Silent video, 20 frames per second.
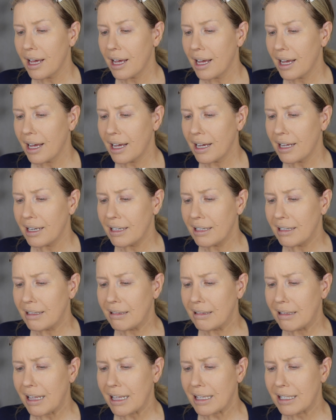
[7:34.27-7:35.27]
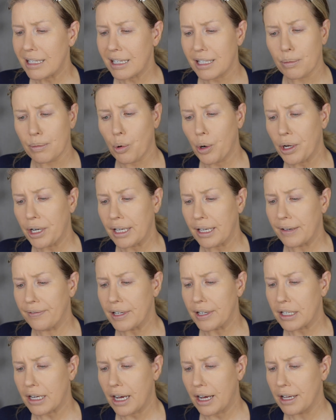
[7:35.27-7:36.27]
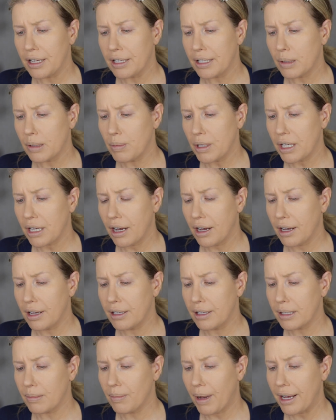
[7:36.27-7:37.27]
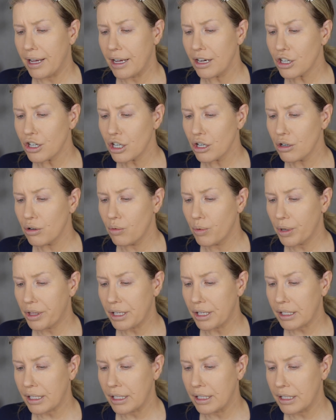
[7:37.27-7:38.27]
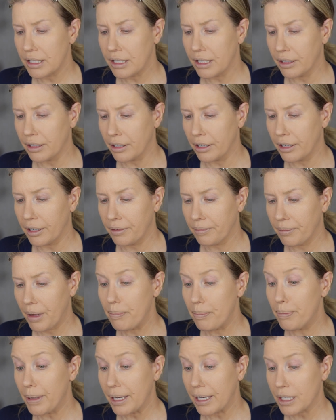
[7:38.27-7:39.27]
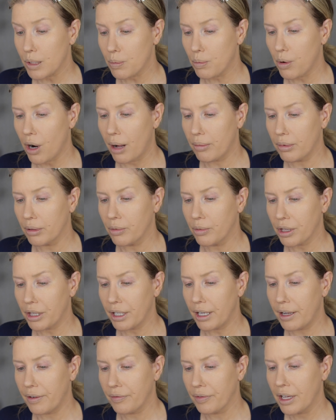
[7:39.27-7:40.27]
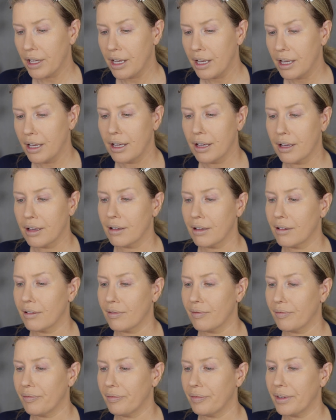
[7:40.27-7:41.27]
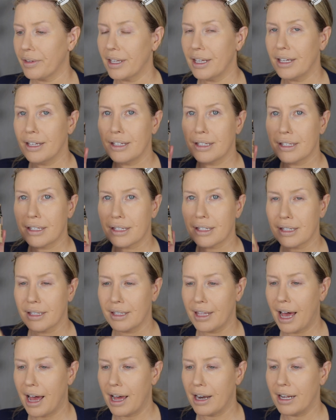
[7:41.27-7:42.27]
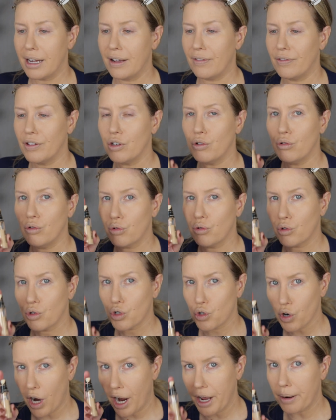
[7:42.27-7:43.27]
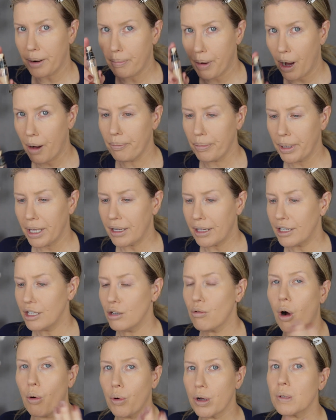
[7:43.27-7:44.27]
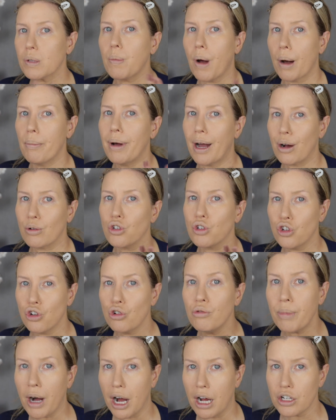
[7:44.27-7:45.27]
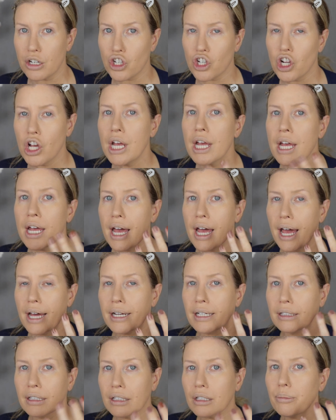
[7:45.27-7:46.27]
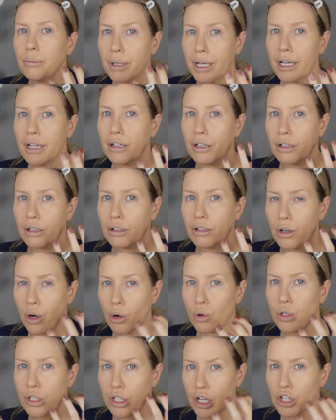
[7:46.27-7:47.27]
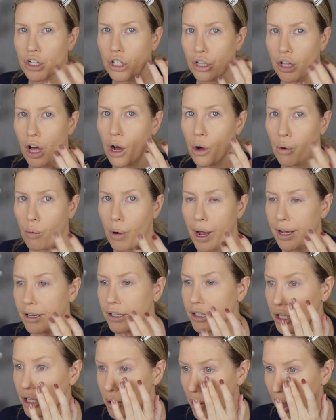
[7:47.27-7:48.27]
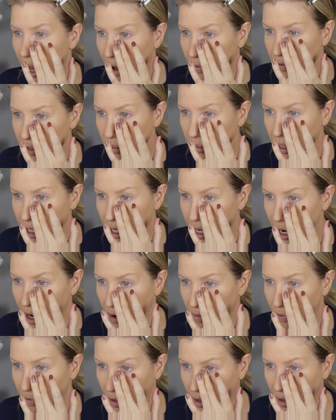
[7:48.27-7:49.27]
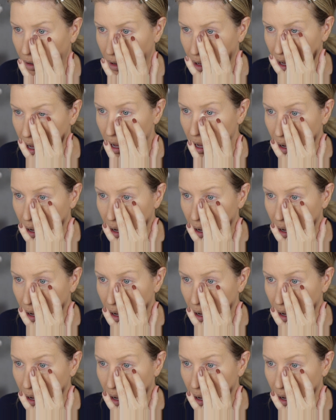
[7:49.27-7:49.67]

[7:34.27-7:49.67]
And that's disappointing if it does because my issue with this concealer, my biggest problem with it, is that if you try to pump it, you always pump out too much. And a little bit goes such a long way, so you have to be careful